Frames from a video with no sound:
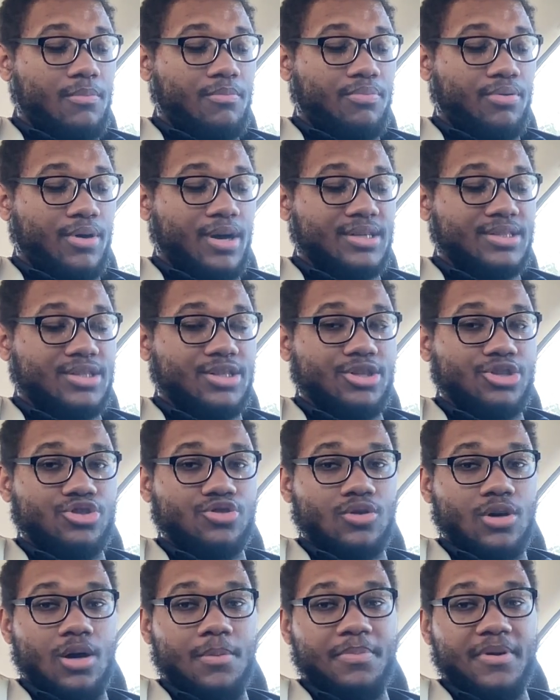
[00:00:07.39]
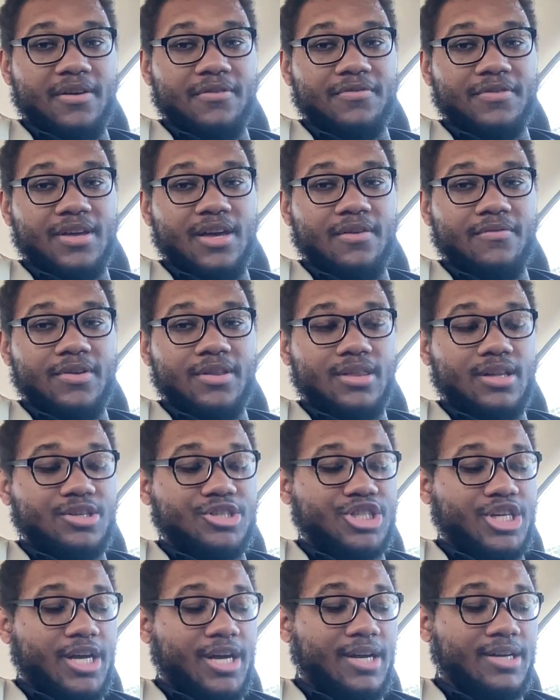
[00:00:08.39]
President Trump if given the
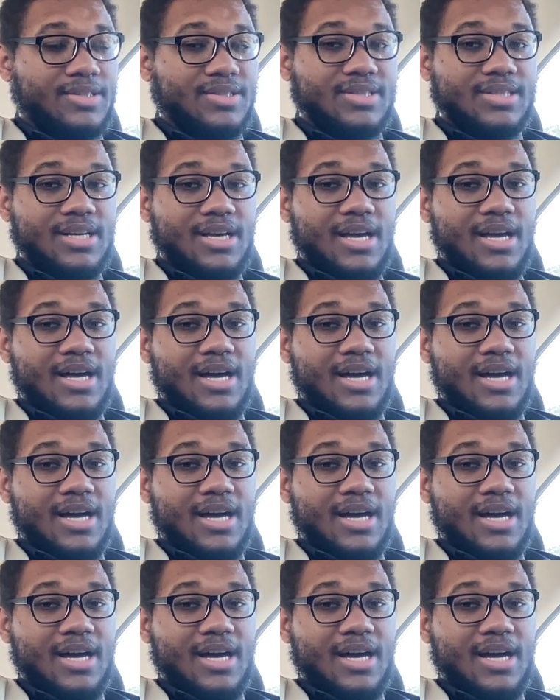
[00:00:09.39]
chance.